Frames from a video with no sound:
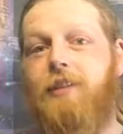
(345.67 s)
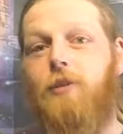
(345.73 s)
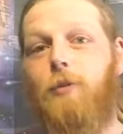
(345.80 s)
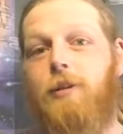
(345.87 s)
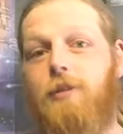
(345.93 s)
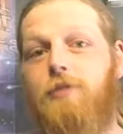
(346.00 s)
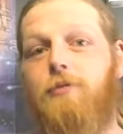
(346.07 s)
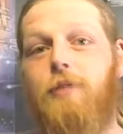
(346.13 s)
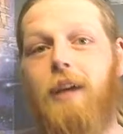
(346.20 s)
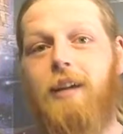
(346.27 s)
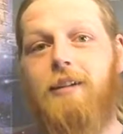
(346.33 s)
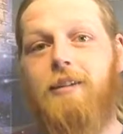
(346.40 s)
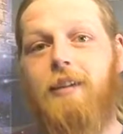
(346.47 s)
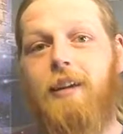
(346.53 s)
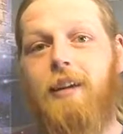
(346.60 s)
to know what you
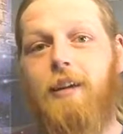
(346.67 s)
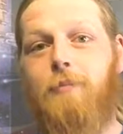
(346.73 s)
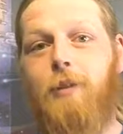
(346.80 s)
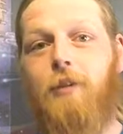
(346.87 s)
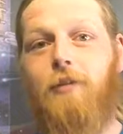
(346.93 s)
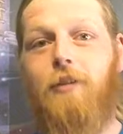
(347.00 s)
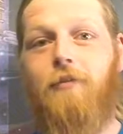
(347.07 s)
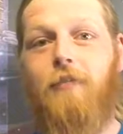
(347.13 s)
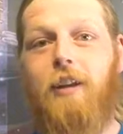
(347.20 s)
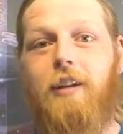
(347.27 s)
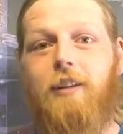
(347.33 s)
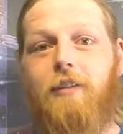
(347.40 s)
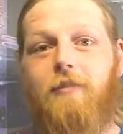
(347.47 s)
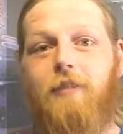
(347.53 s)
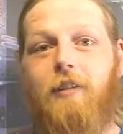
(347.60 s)
guys think about The Fate
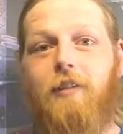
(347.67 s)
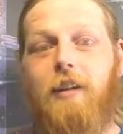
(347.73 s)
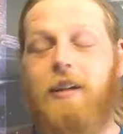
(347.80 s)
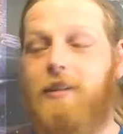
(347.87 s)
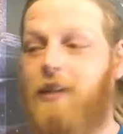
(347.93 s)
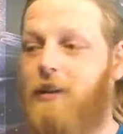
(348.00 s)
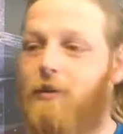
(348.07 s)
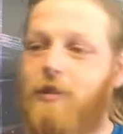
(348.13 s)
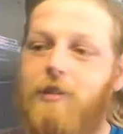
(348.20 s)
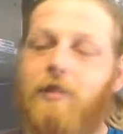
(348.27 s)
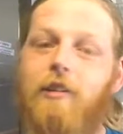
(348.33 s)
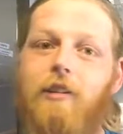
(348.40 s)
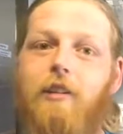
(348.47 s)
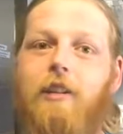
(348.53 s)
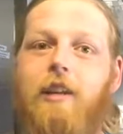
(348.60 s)
of the Furious. I know it's a
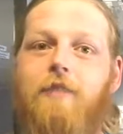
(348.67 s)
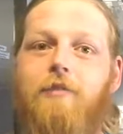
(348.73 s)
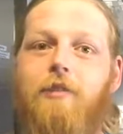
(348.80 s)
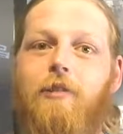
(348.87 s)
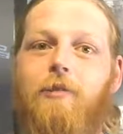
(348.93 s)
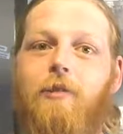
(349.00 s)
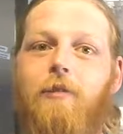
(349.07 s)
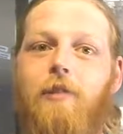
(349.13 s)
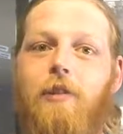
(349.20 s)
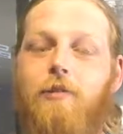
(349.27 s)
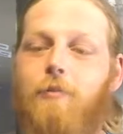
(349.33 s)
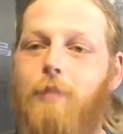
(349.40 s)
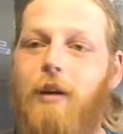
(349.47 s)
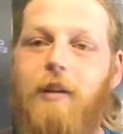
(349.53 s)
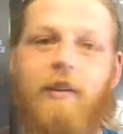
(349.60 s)
little late for a review,
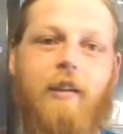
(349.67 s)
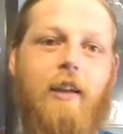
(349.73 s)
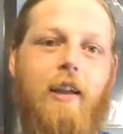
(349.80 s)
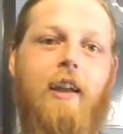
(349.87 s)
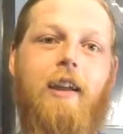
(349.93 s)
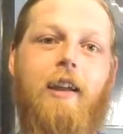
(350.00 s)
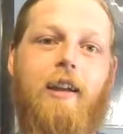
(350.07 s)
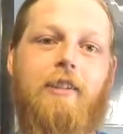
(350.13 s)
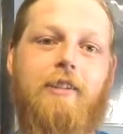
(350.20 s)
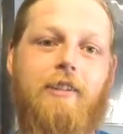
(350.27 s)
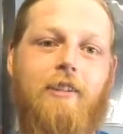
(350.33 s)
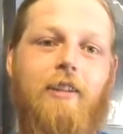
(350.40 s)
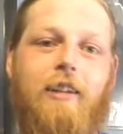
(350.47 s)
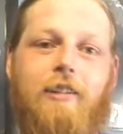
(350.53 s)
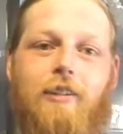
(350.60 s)
but hey, I'd
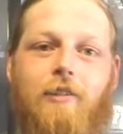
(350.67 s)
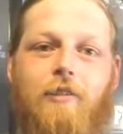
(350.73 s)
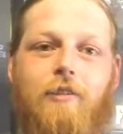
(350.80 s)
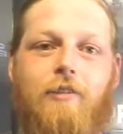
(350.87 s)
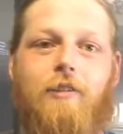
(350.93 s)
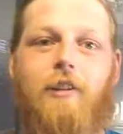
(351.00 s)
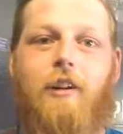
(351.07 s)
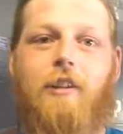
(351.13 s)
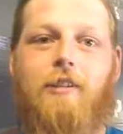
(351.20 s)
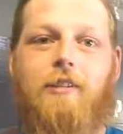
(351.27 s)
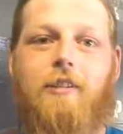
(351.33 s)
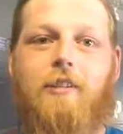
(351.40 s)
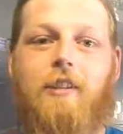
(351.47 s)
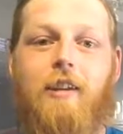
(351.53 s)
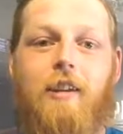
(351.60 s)
still like to know your thoughts,
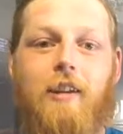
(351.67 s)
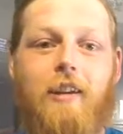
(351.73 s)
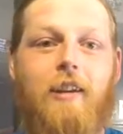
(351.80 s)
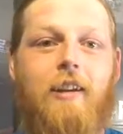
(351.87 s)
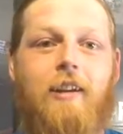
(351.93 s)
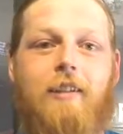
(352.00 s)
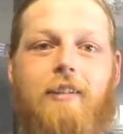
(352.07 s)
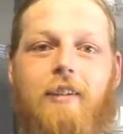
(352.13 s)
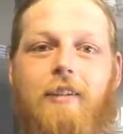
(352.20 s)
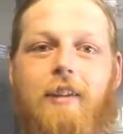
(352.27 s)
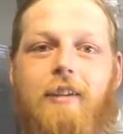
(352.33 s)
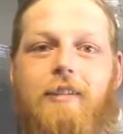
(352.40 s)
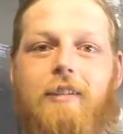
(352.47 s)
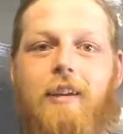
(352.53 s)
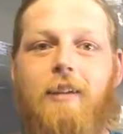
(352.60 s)
and until
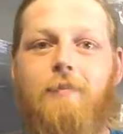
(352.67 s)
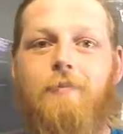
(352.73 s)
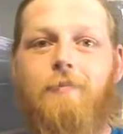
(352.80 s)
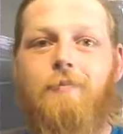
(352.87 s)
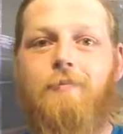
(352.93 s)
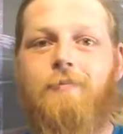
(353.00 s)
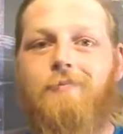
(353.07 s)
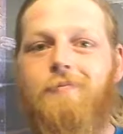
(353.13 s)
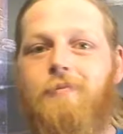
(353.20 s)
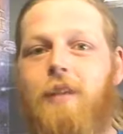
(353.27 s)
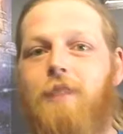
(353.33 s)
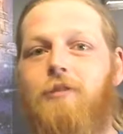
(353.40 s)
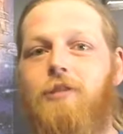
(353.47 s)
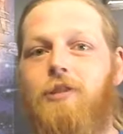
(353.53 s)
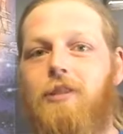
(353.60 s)
next time,
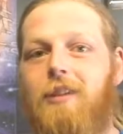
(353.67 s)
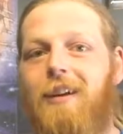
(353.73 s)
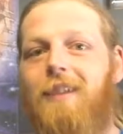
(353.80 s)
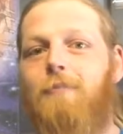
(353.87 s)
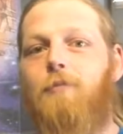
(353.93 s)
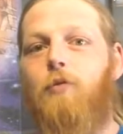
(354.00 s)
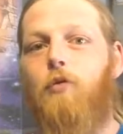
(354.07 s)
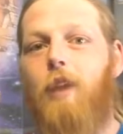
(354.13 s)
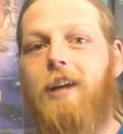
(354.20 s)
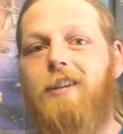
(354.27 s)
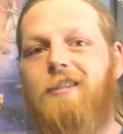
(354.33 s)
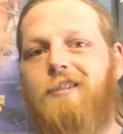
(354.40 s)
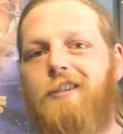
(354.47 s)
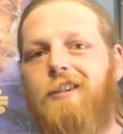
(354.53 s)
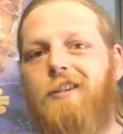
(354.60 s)
never stop
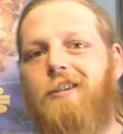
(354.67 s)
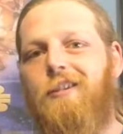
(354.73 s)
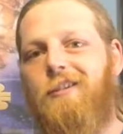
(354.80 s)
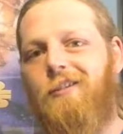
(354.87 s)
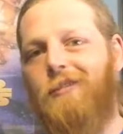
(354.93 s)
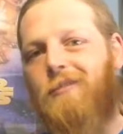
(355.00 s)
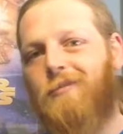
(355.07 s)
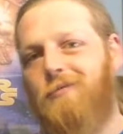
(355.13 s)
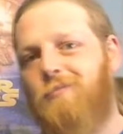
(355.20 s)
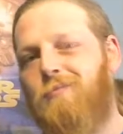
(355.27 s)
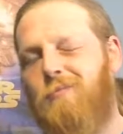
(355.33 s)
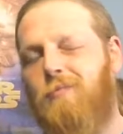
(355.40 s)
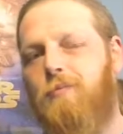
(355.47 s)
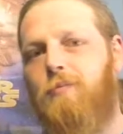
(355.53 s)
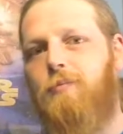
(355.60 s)
racing.
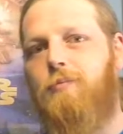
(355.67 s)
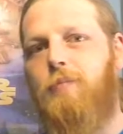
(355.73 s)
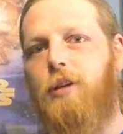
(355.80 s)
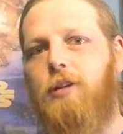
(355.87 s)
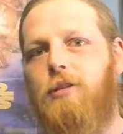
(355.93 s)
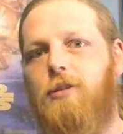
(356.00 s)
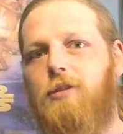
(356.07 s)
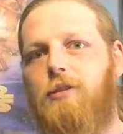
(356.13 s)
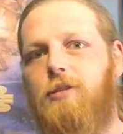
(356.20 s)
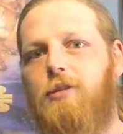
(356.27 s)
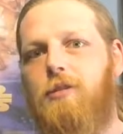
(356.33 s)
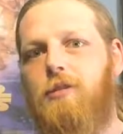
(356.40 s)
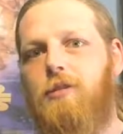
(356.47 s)
Peace.